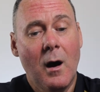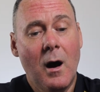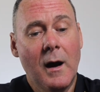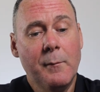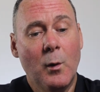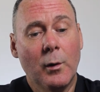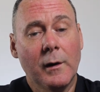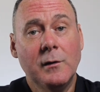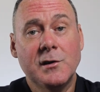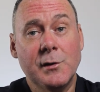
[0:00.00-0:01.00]
I
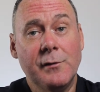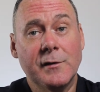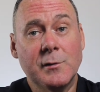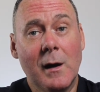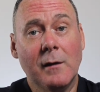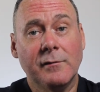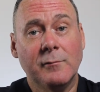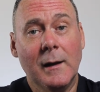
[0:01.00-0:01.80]
Morgan, 2 for 12.